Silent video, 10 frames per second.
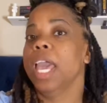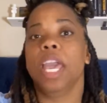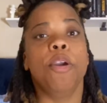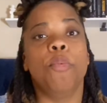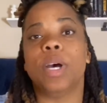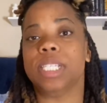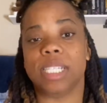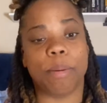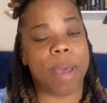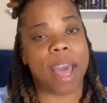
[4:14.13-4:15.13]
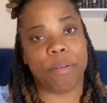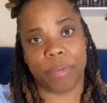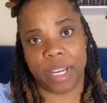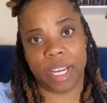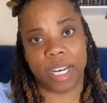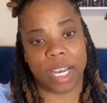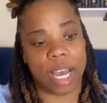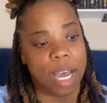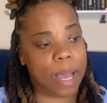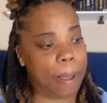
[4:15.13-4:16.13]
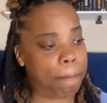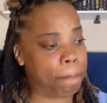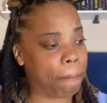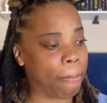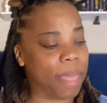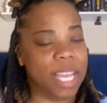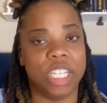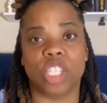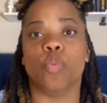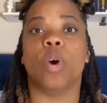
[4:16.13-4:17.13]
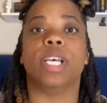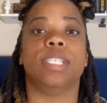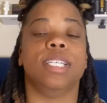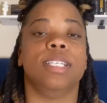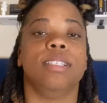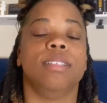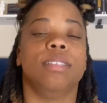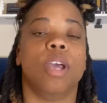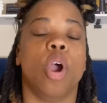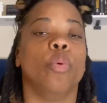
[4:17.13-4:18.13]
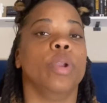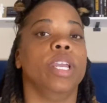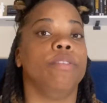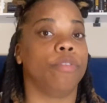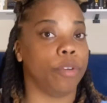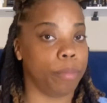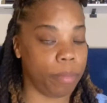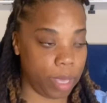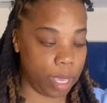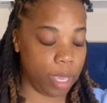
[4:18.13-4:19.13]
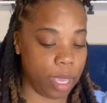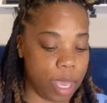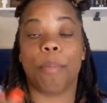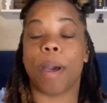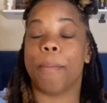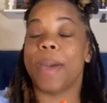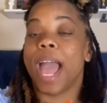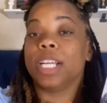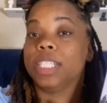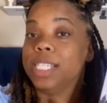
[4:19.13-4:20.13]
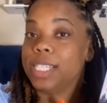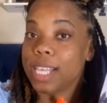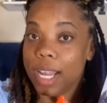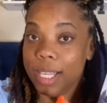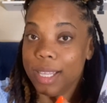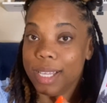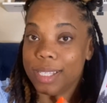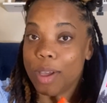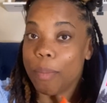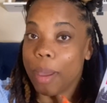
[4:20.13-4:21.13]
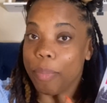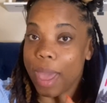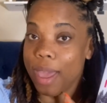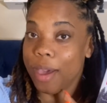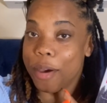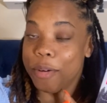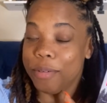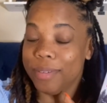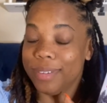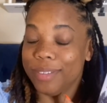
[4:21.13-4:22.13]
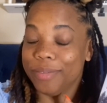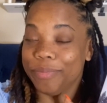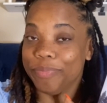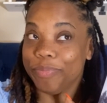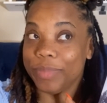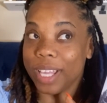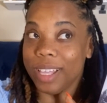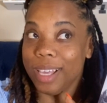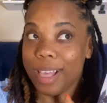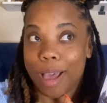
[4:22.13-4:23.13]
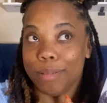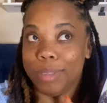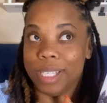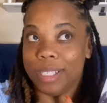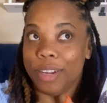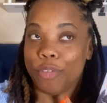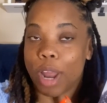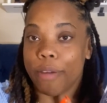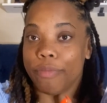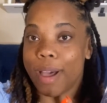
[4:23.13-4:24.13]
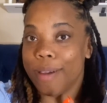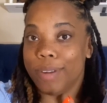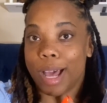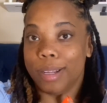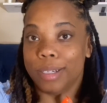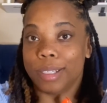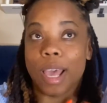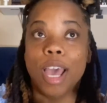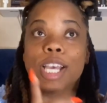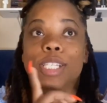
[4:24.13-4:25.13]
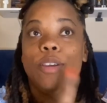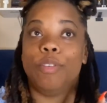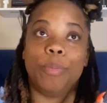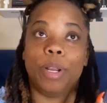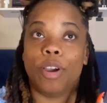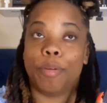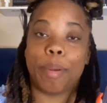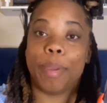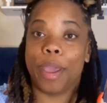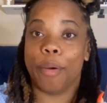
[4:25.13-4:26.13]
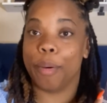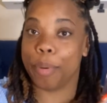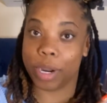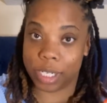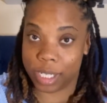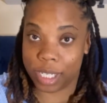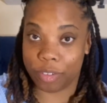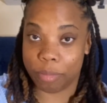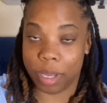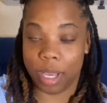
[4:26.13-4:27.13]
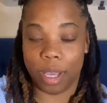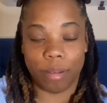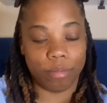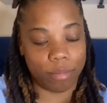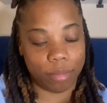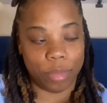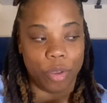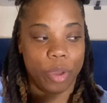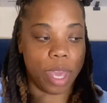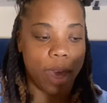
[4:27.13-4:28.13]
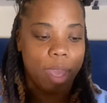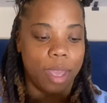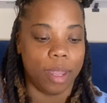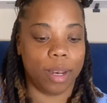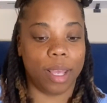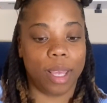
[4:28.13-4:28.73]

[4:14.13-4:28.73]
It wasn't a bad read. It just wasn't a read for me. I'm actually selling this on my Pango. I think I listed it for like $5. So if you want to go on my Pango and purchase this for me, you can.